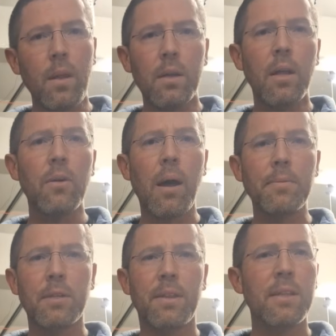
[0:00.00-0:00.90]
another
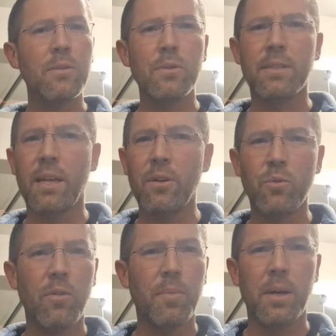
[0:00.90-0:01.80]
option, I think this was $10 or
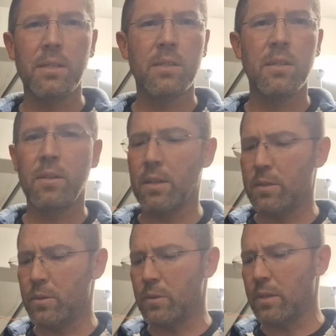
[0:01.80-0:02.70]
$12.
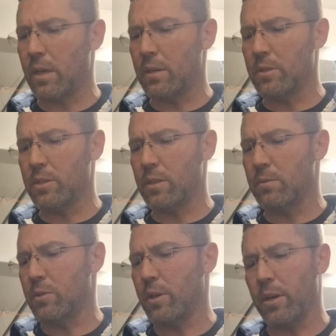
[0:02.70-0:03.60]
This was just a
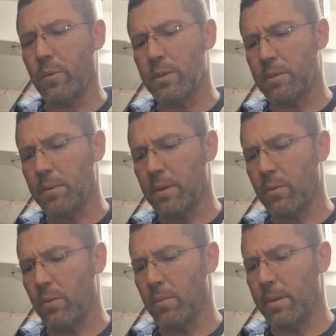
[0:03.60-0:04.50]
generic one somebody
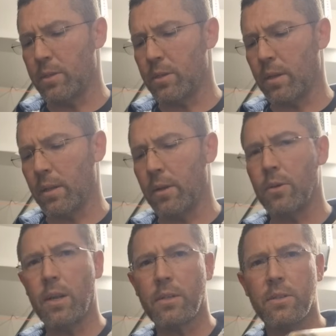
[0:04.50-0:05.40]
mentioned online.
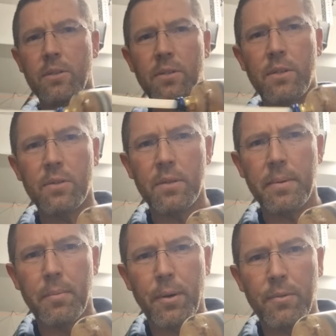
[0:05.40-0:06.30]
You can actually still see there's a little
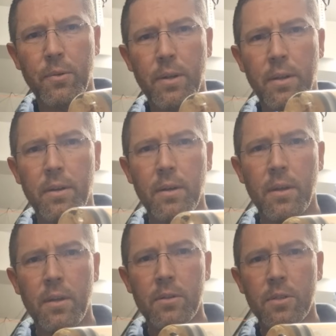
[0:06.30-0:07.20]
bit of brake fluid in there
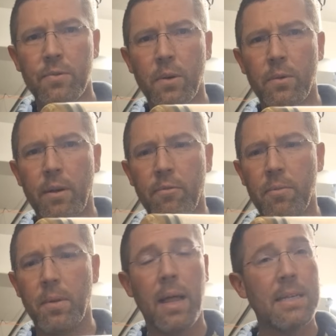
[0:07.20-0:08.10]
just floating around
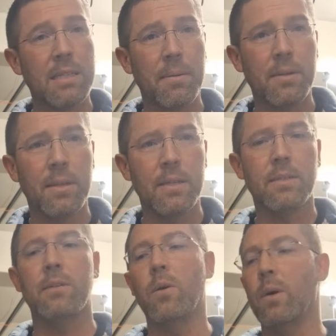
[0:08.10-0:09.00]
from the last time I did this.
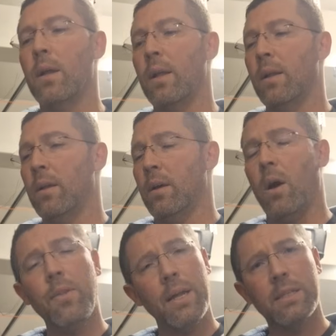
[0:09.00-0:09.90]
So
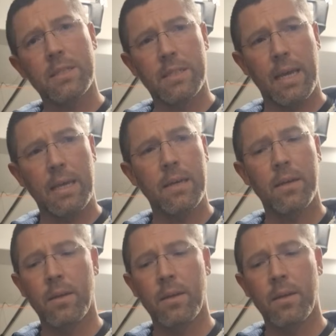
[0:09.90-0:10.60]
all that to say,